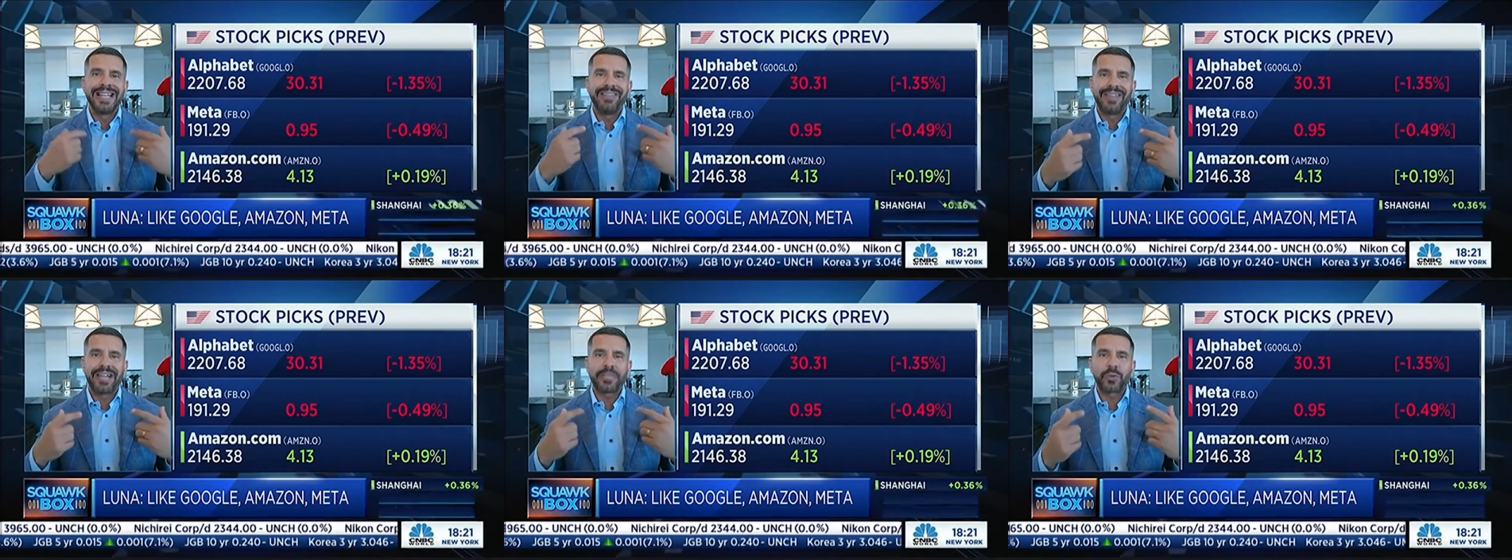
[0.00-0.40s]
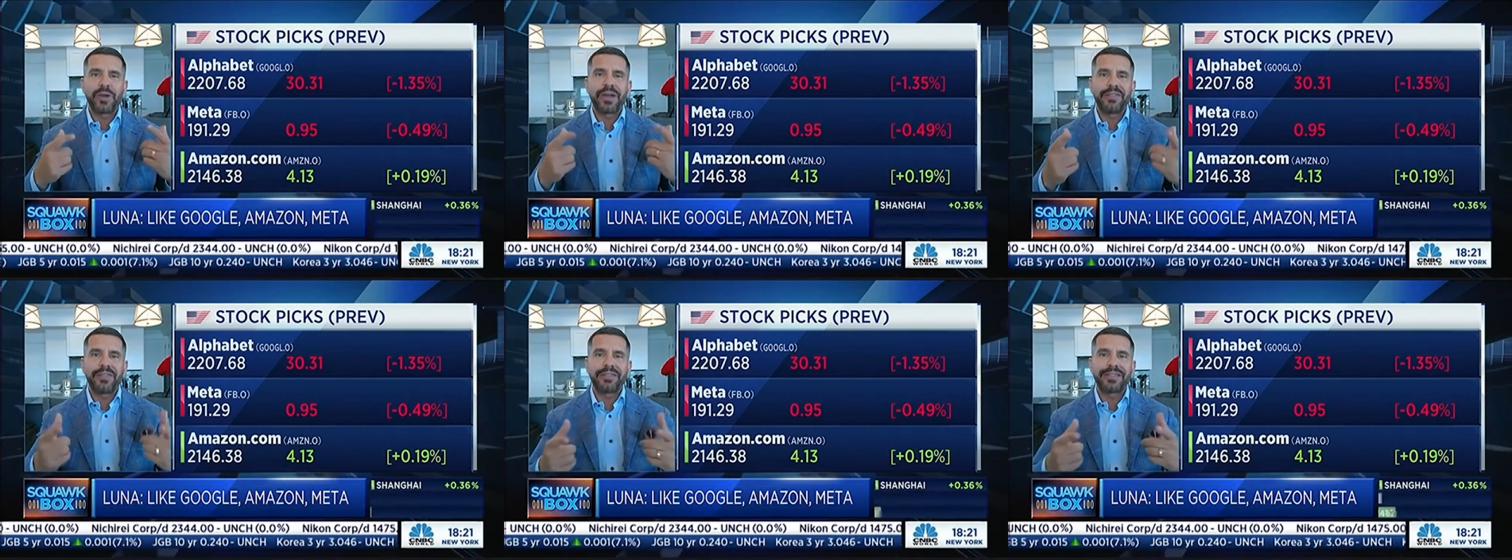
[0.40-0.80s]
That's
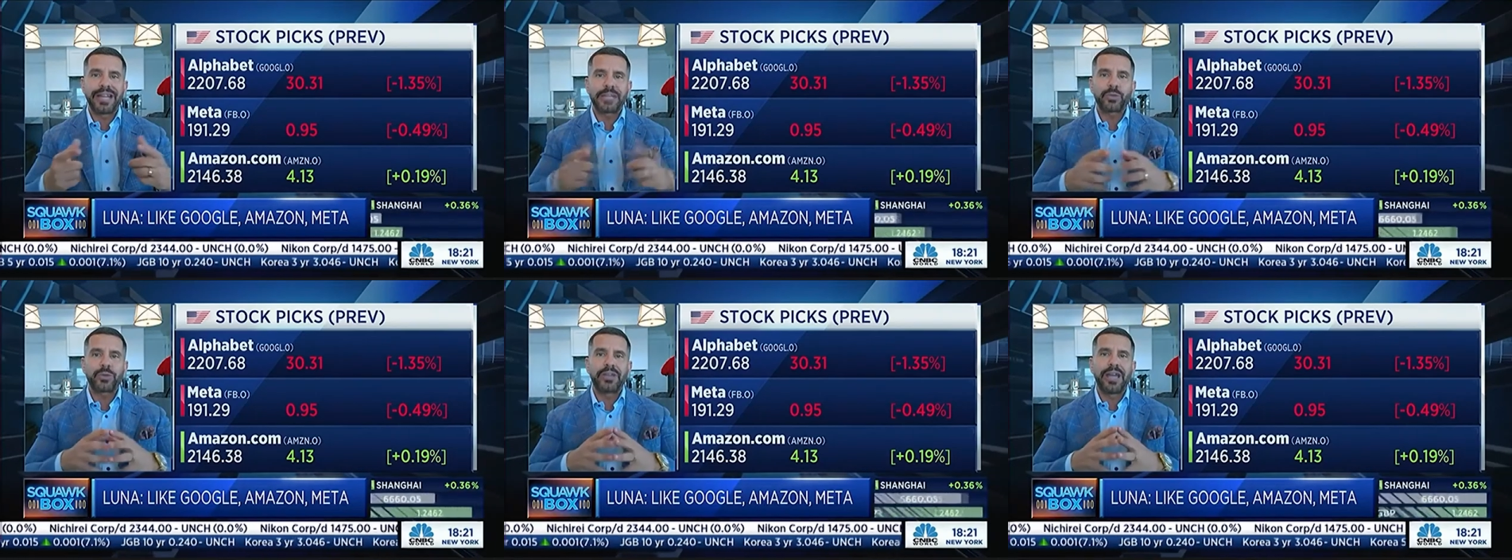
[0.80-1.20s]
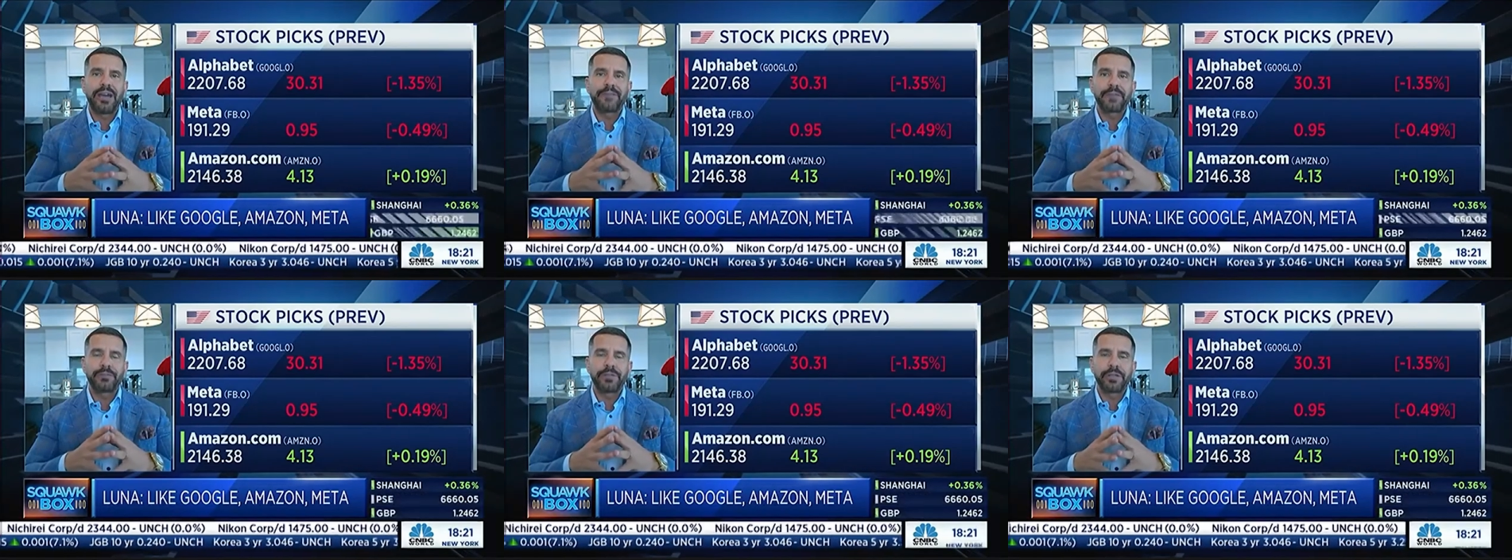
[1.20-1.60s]
why I think that's where you
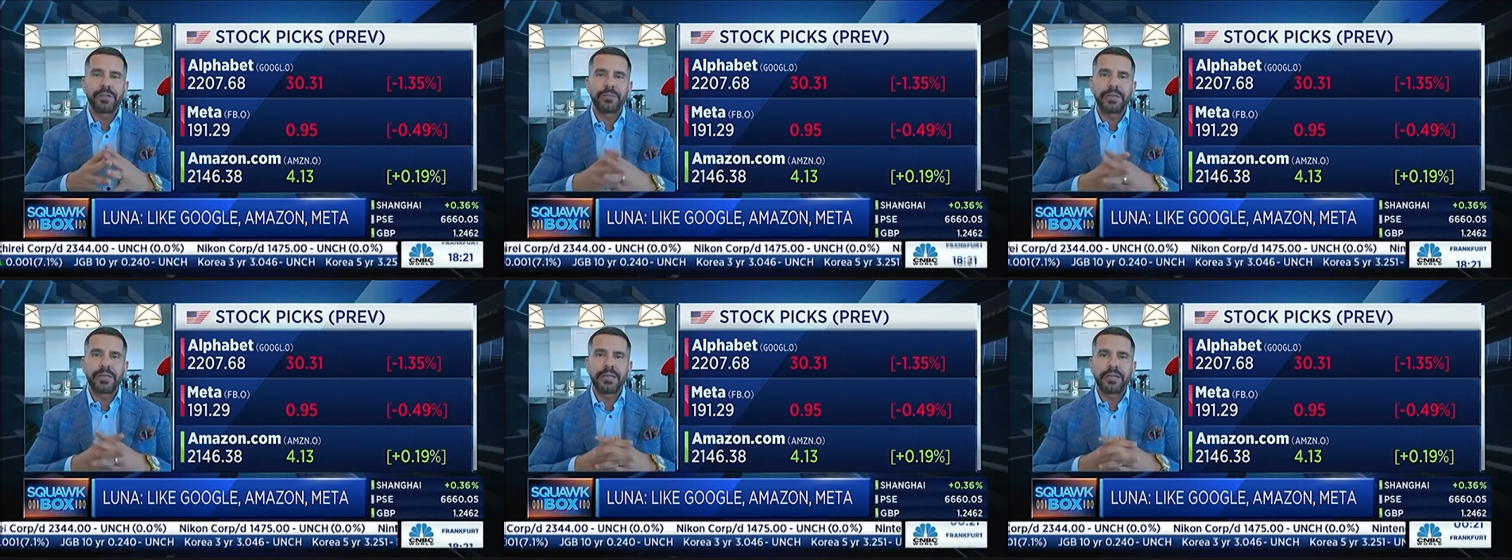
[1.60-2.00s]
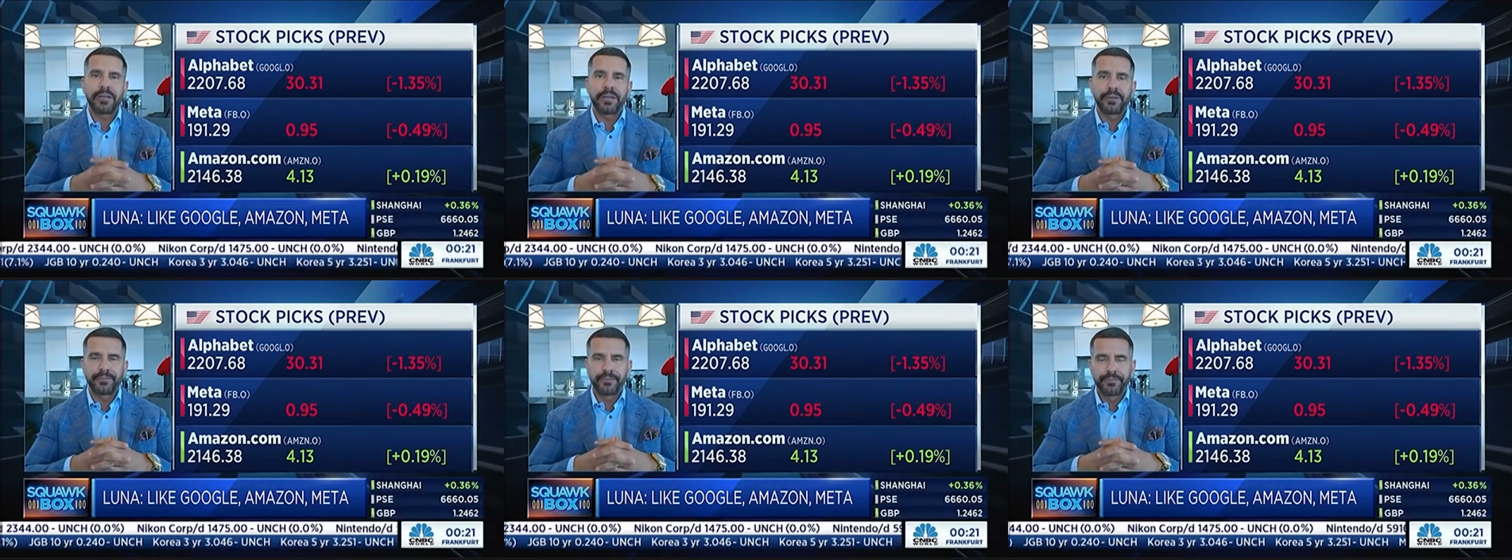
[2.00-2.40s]
have to put your money
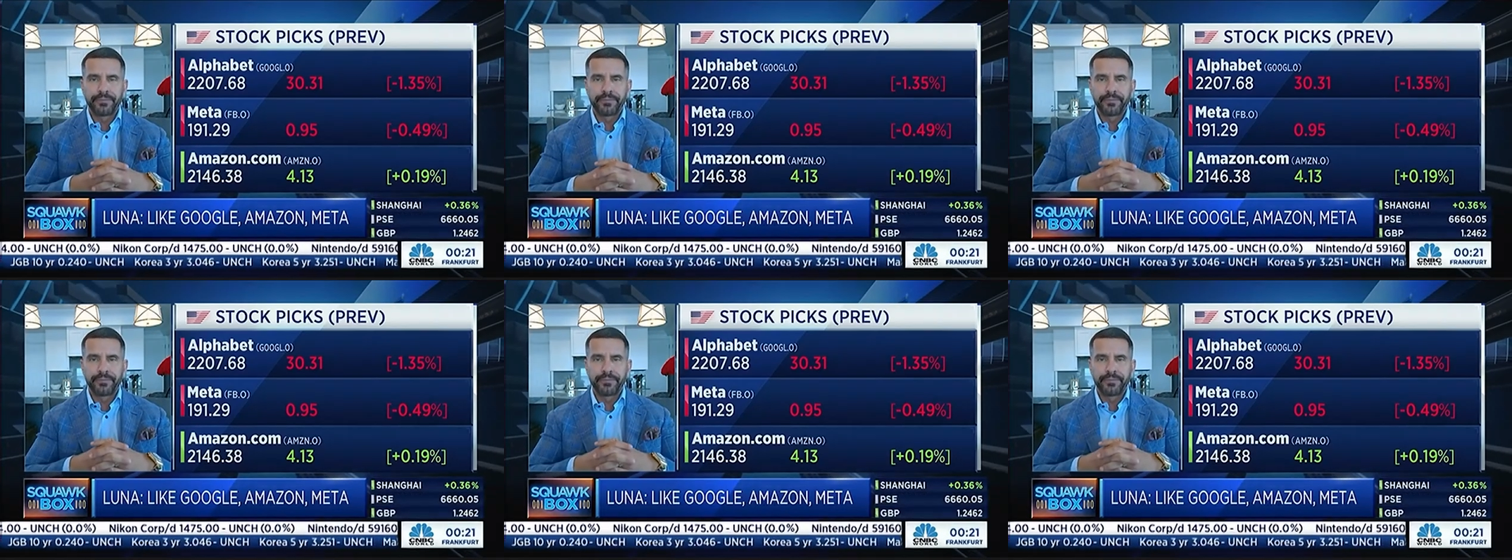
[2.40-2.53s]
now.